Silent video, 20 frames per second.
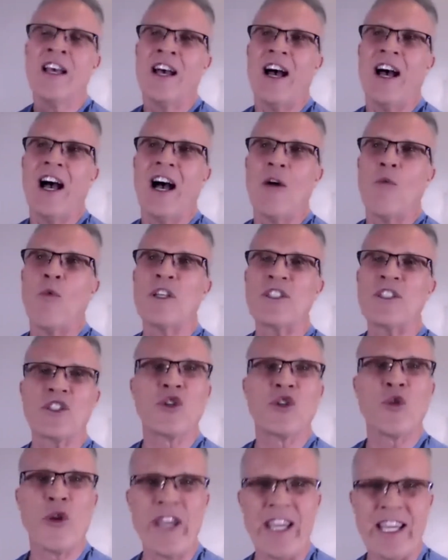uh, was
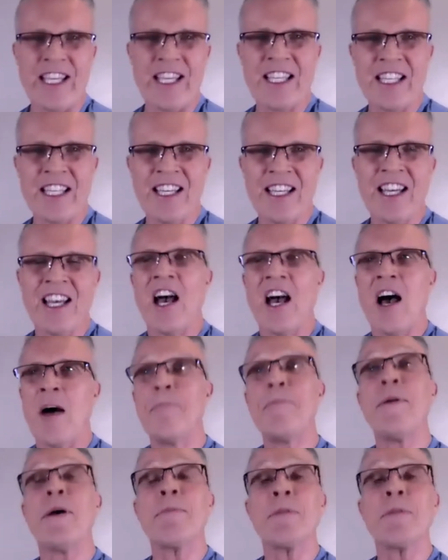Greek, a
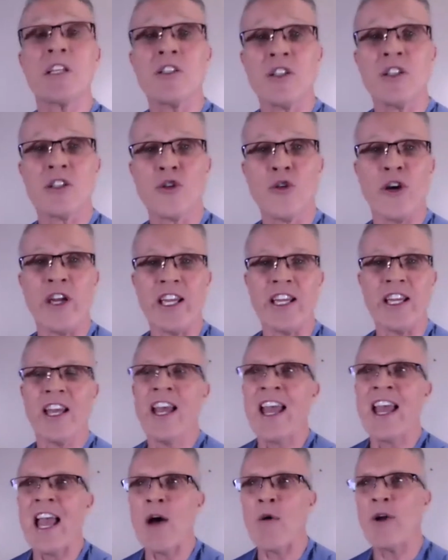biblical Greek.
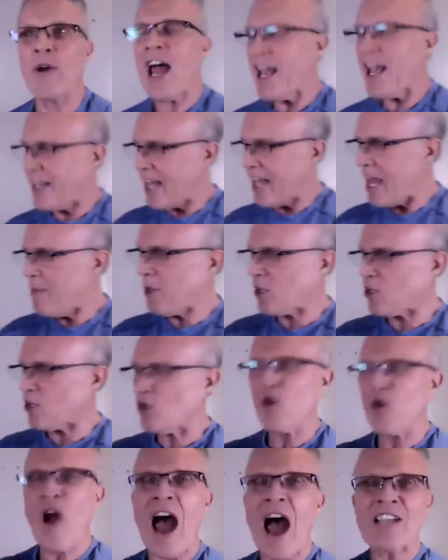And when I came
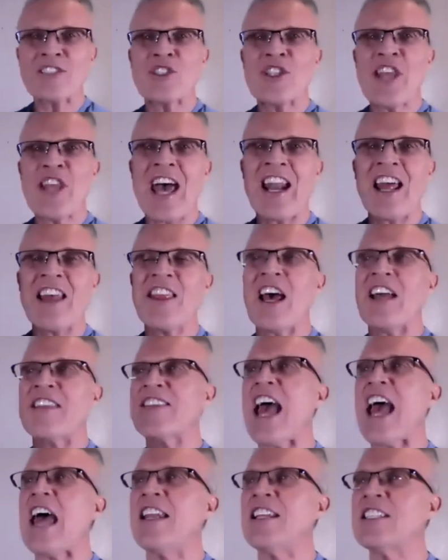across that, I thought
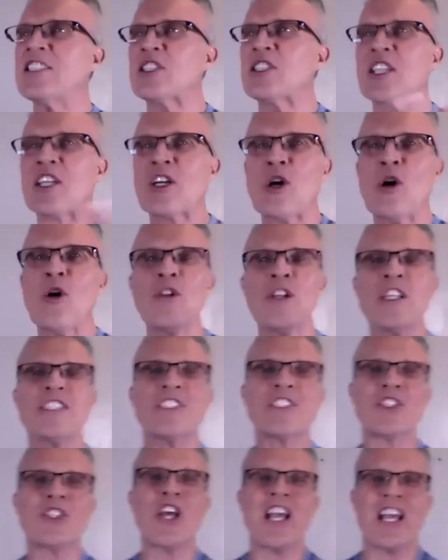that is the
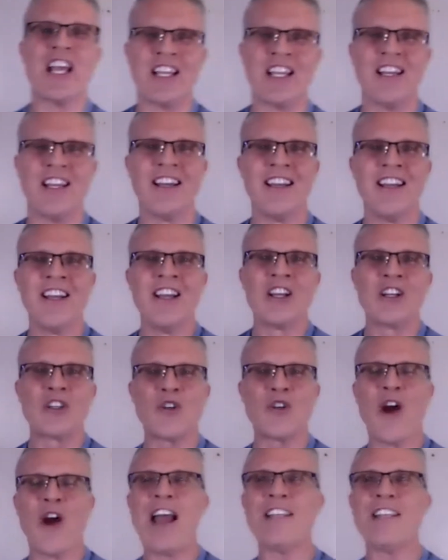coolest thing.
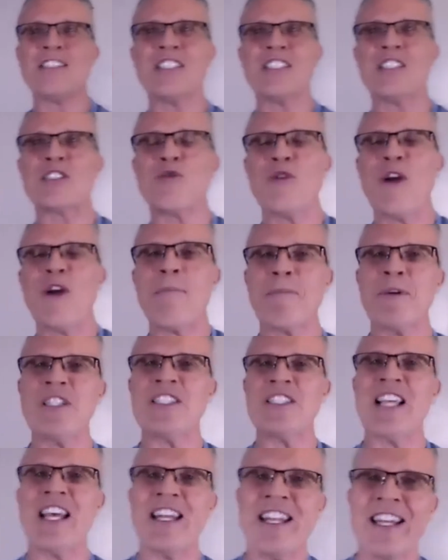Christ is
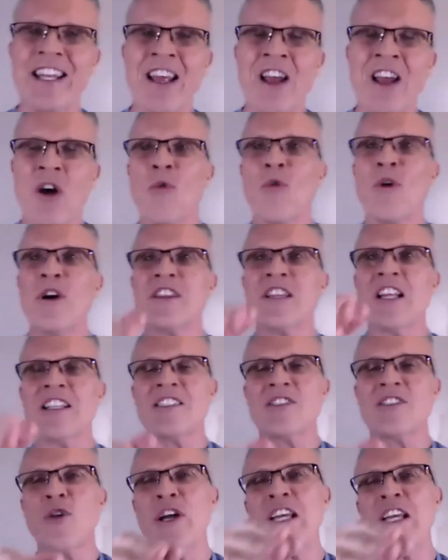represented with the
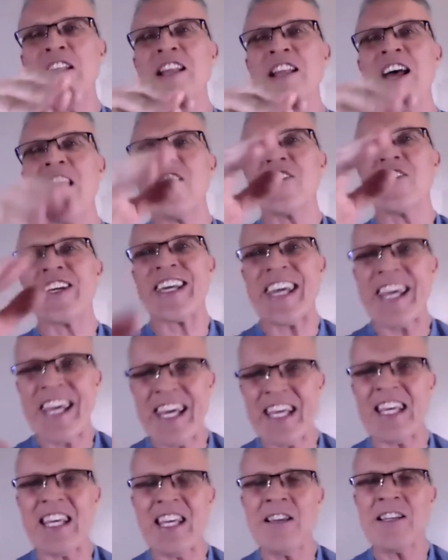Greek letter
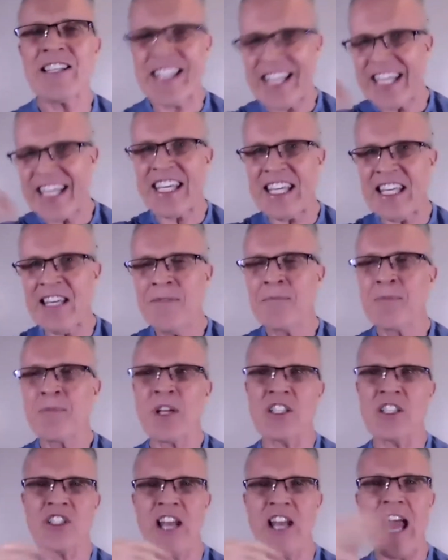he, chi,
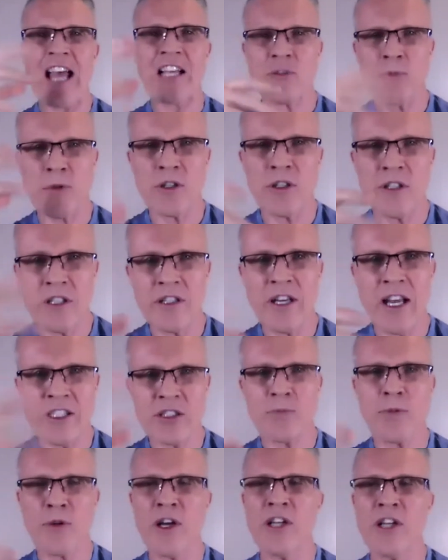there's an aspir-
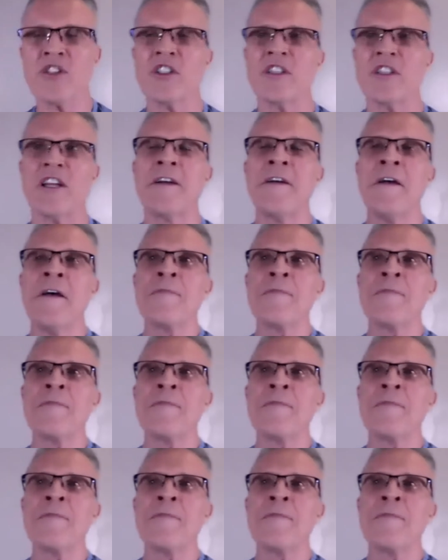aspiration there.